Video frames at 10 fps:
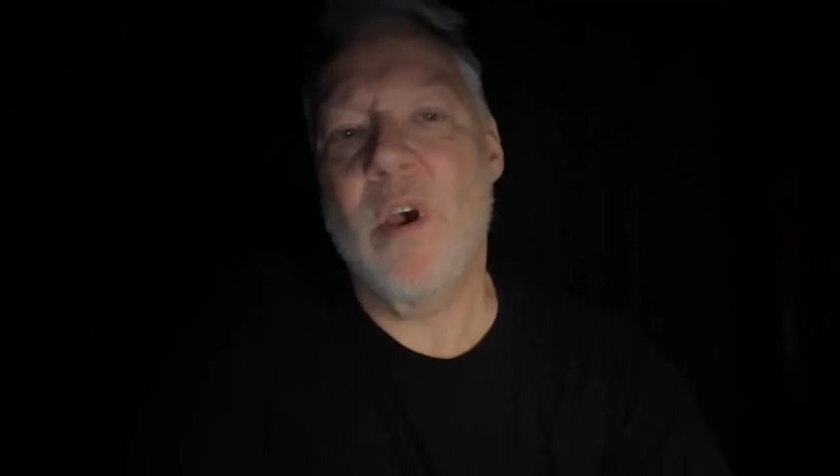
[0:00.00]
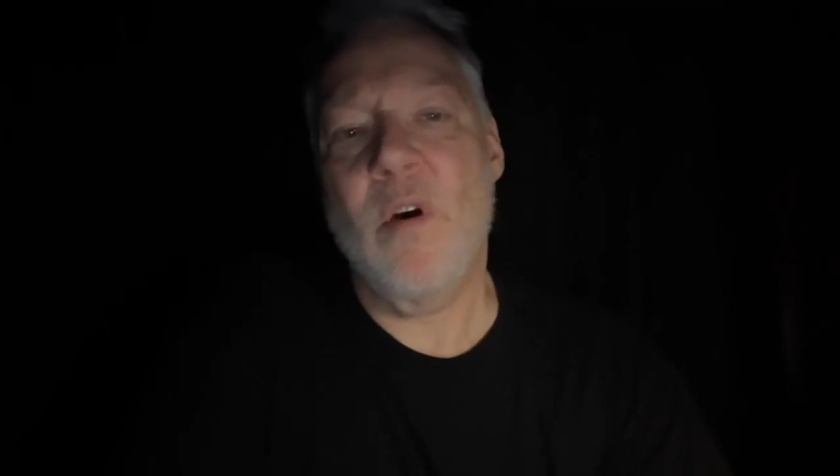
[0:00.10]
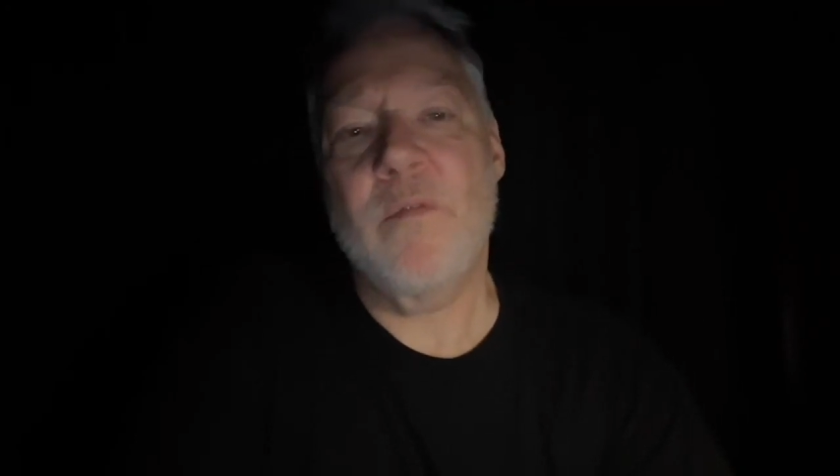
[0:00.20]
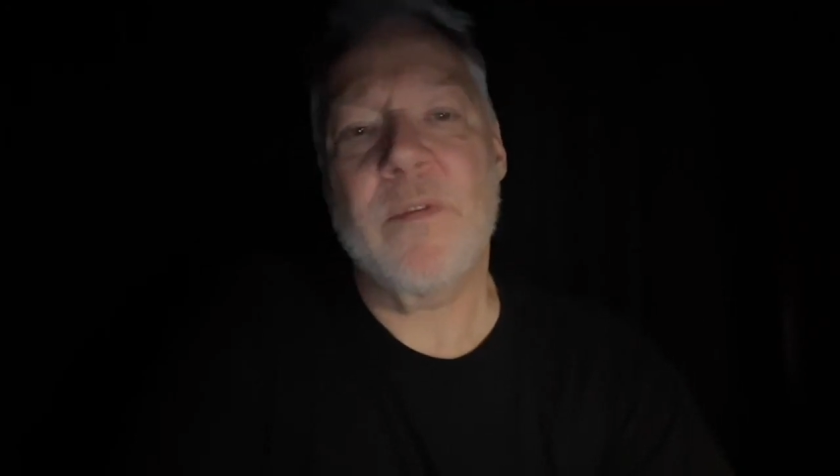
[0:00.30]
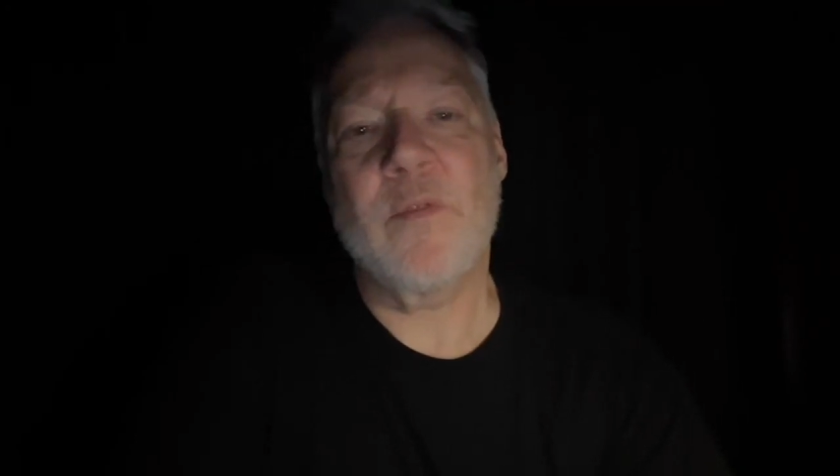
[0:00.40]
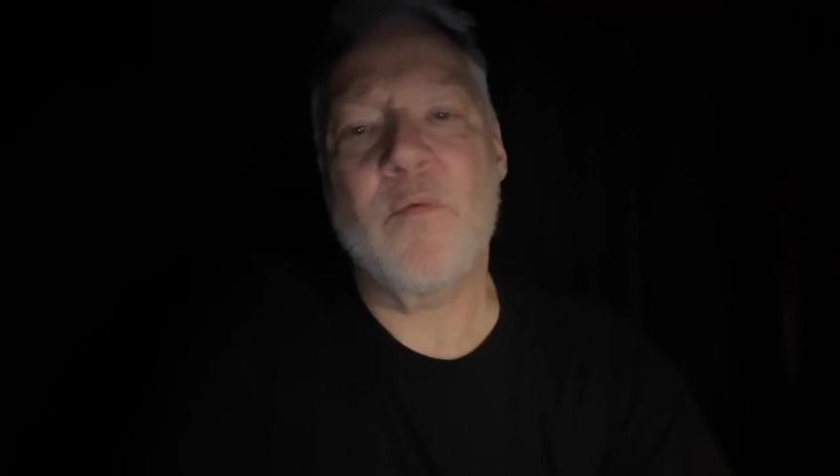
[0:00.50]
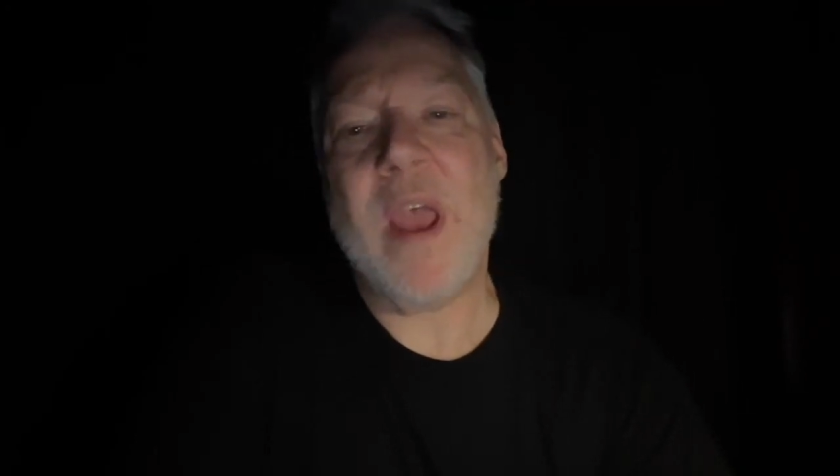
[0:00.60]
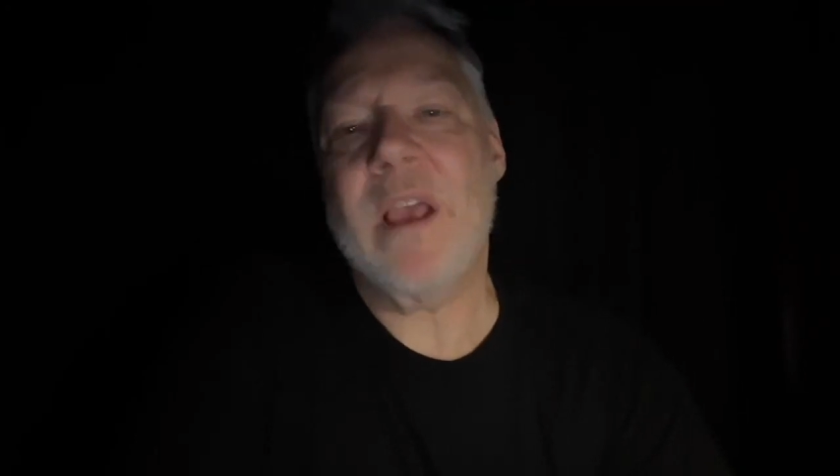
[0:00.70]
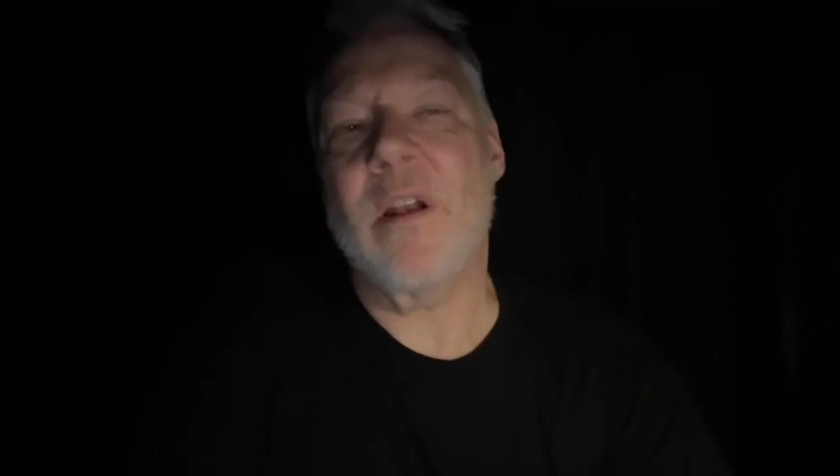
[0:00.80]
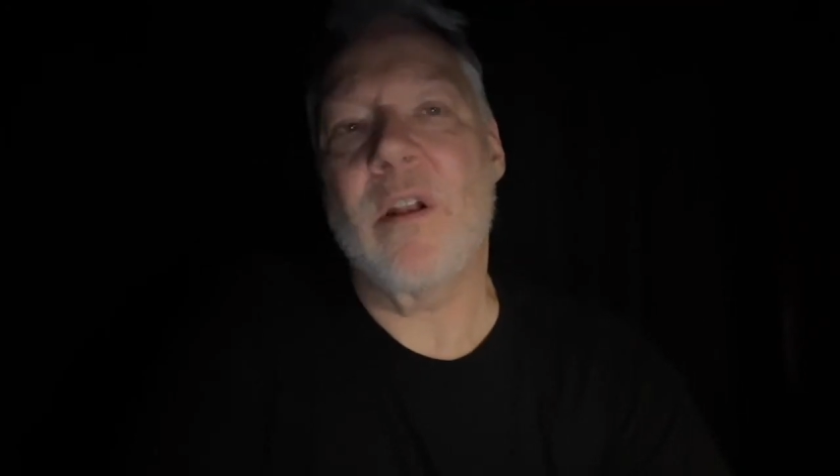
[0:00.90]
over the
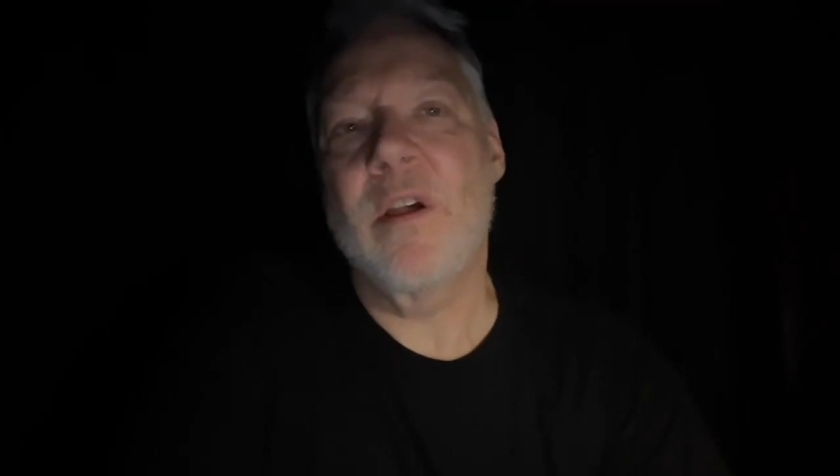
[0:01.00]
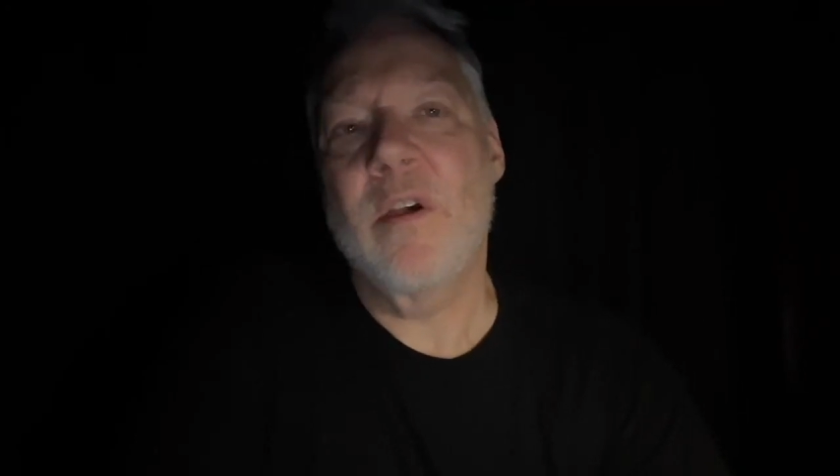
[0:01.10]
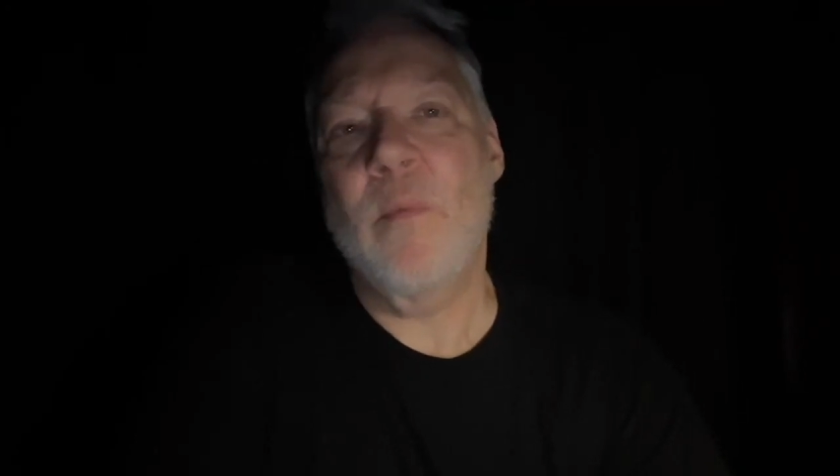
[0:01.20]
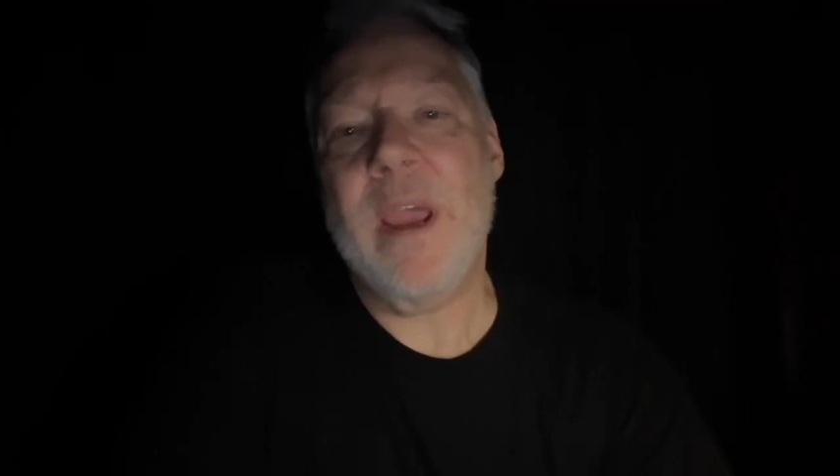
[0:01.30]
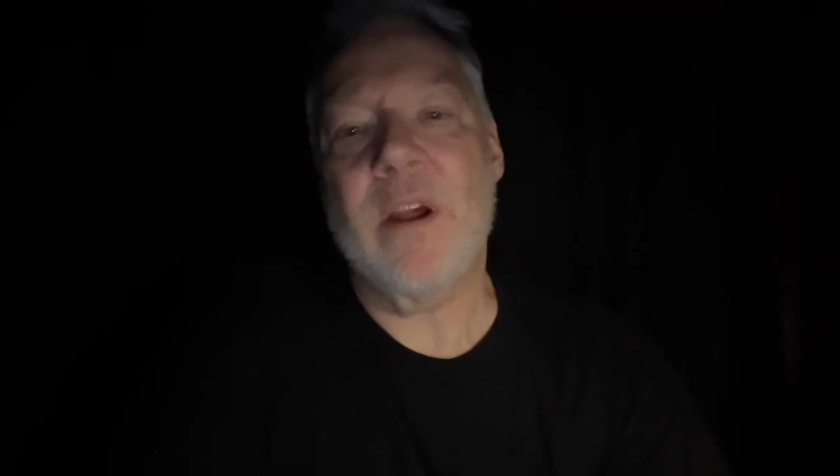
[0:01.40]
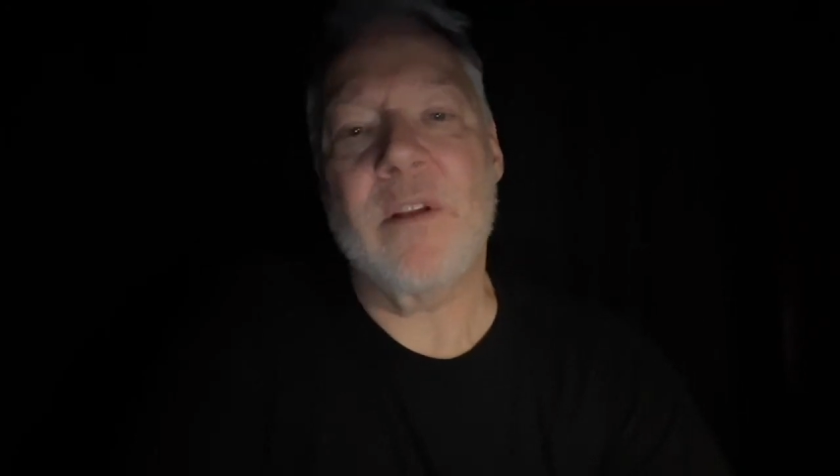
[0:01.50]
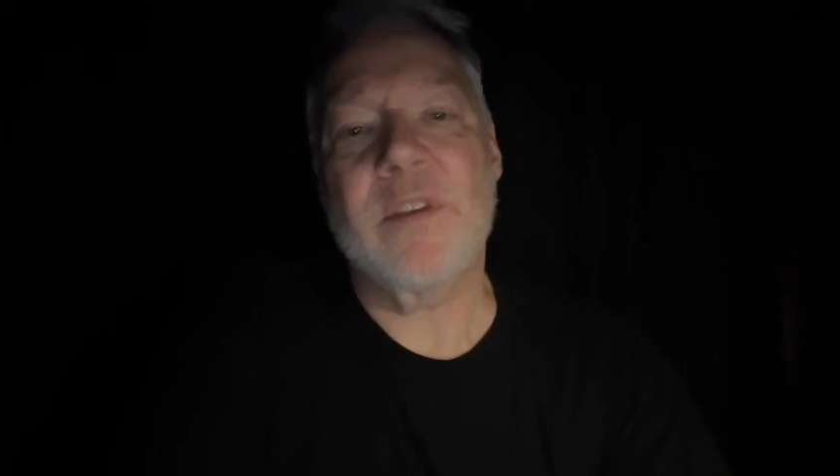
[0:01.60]
rail, where the